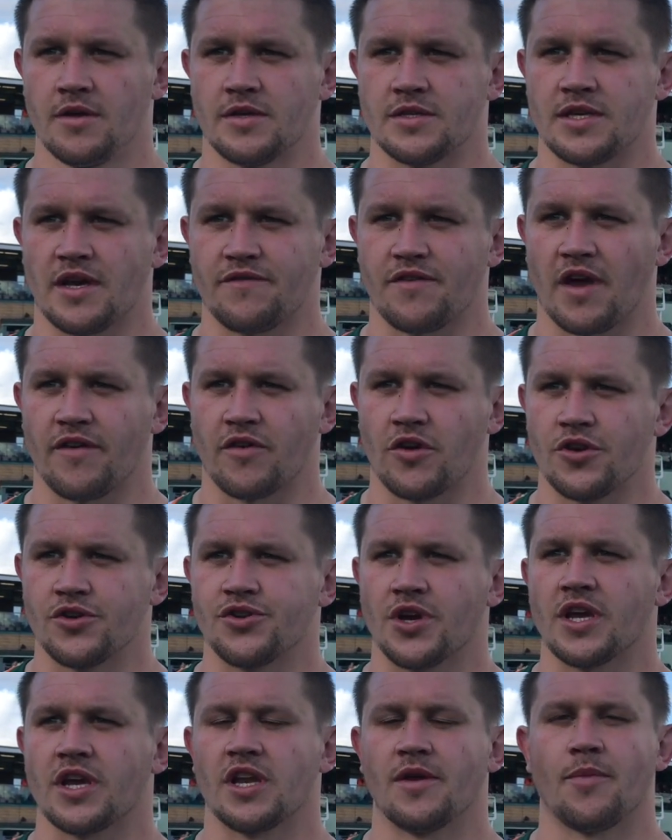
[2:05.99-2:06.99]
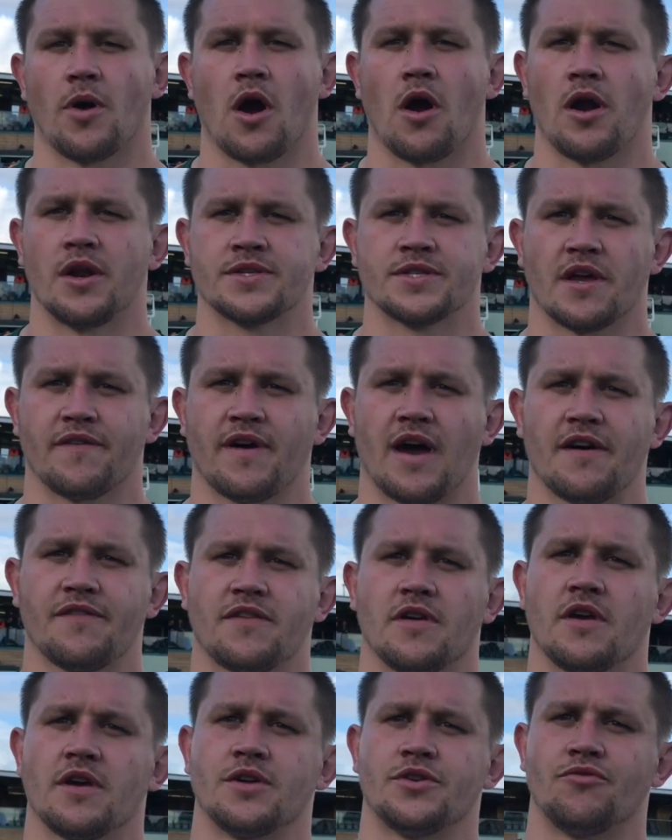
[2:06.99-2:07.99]
deserve to have a good drink in the bar and stuff
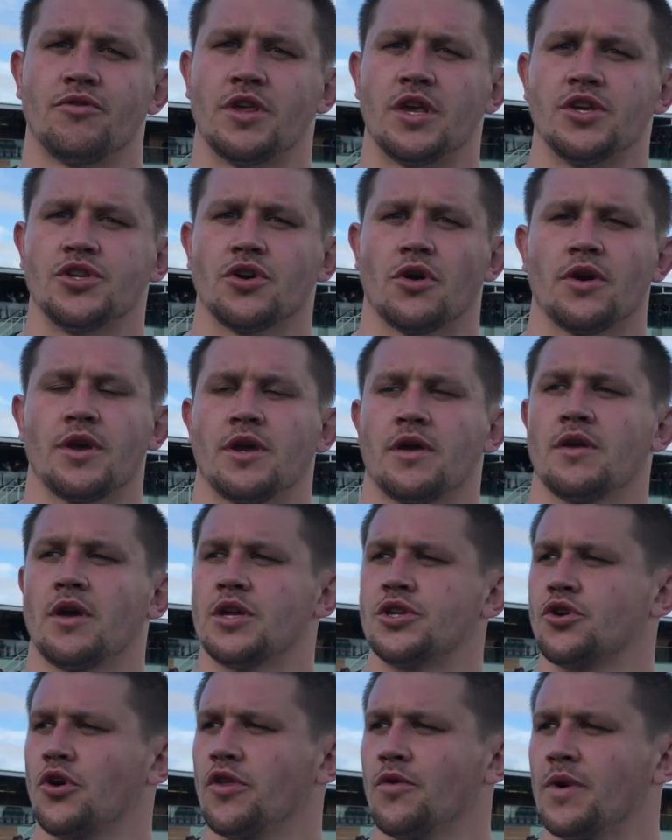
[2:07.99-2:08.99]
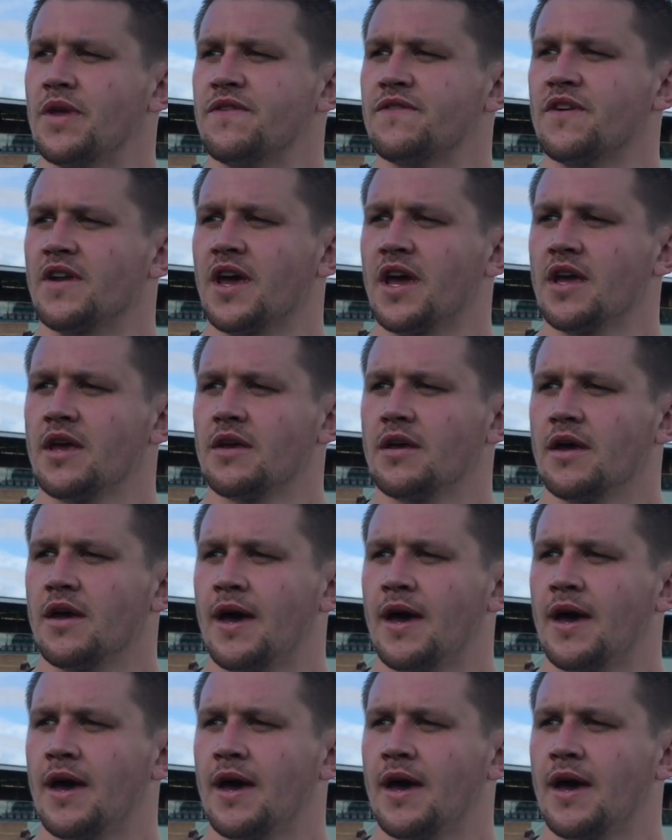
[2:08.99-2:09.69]
after, and really enjoy enjoy the win today.